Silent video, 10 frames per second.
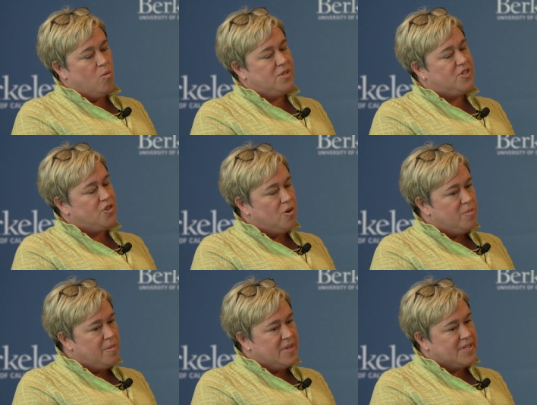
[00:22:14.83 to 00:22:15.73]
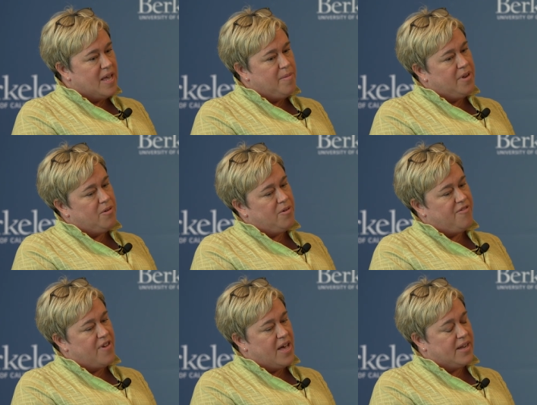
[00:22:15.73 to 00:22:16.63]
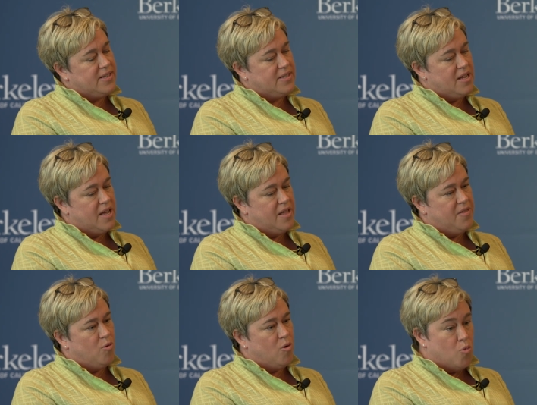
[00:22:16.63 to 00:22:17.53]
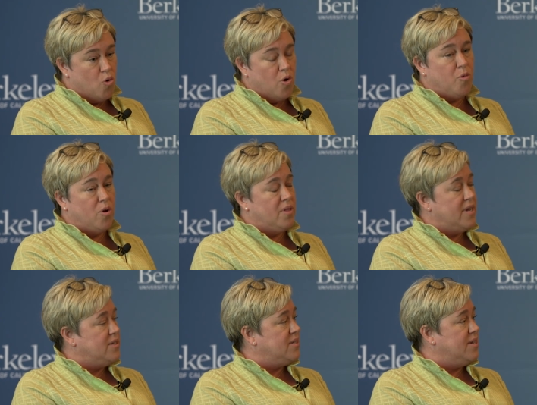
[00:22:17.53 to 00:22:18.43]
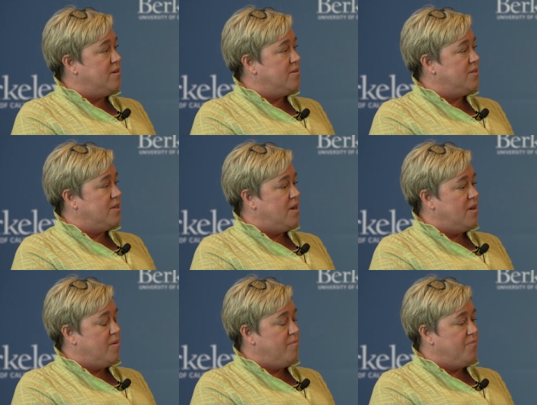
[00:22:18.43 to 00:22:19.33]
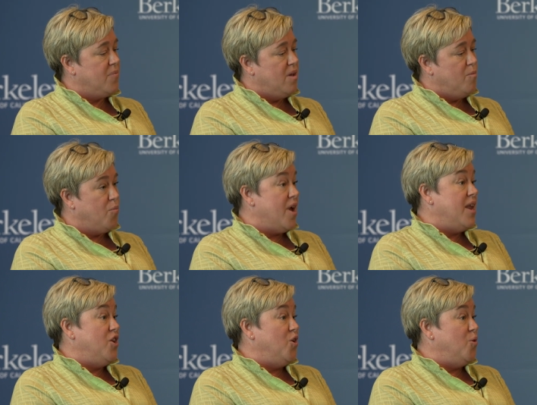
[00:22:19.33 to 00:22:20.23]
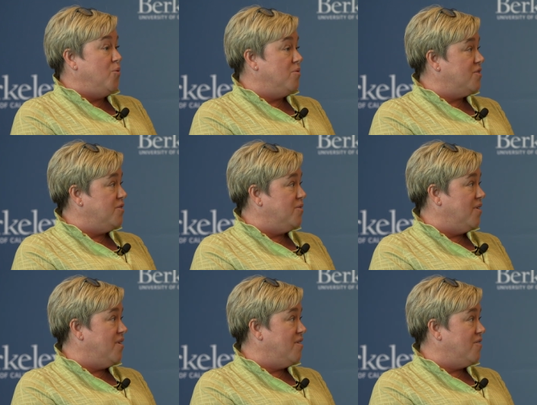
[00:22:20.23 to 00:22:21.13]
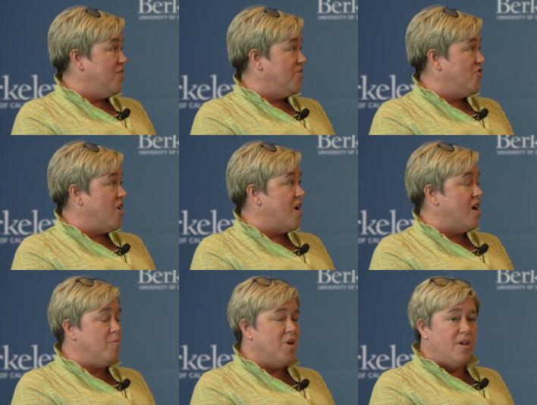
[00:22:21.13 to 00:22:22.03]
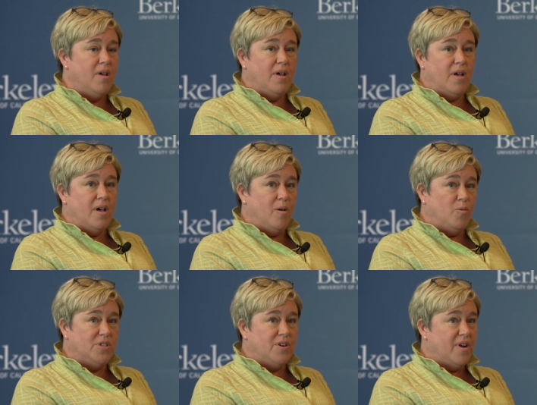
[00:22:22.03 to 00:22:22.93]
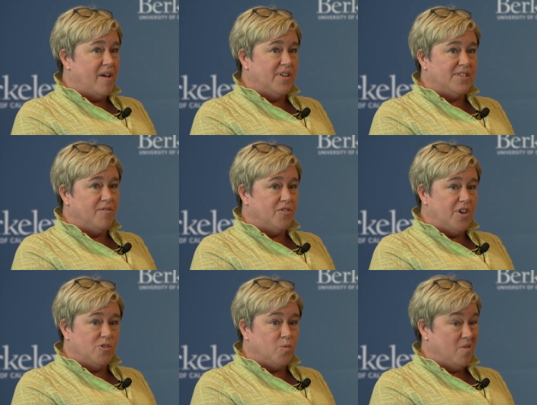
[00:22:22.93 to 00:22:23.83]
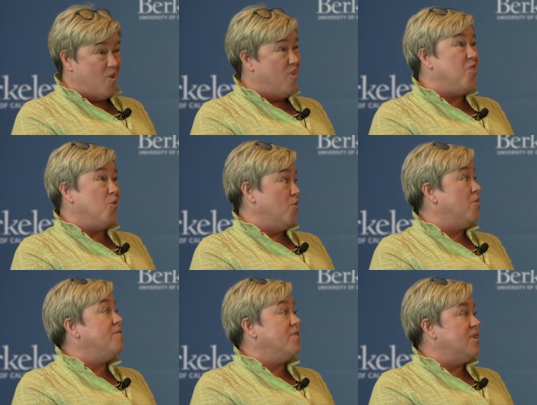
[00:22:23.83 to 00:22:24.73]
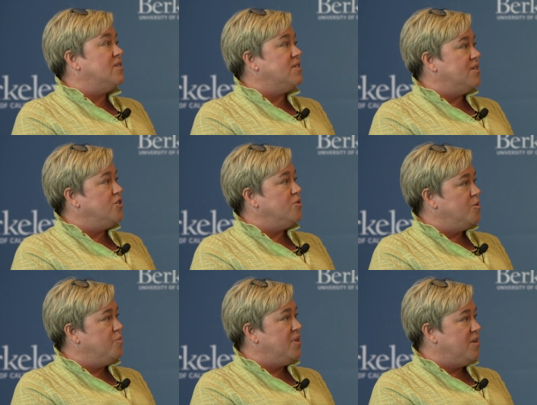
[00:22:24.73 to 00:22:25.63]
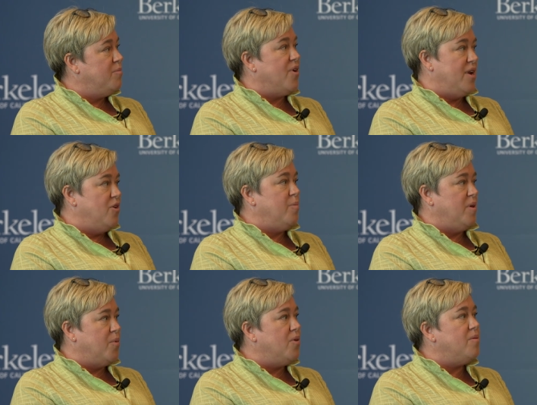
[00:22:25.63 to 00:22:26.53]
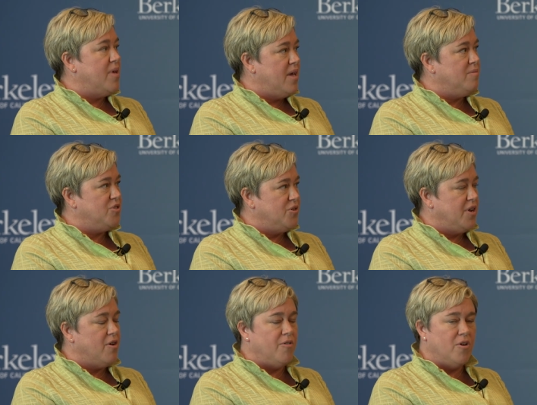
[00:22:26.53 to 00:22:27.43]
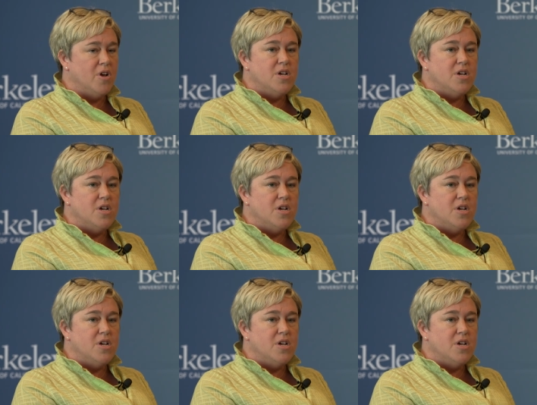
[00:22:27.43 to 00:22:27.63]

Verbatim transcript: Once term limits came into effect and there were more and more legislators um, brand new to the, to the job, uh, we started having several years where a third of the legislature would be brand new people and turning over.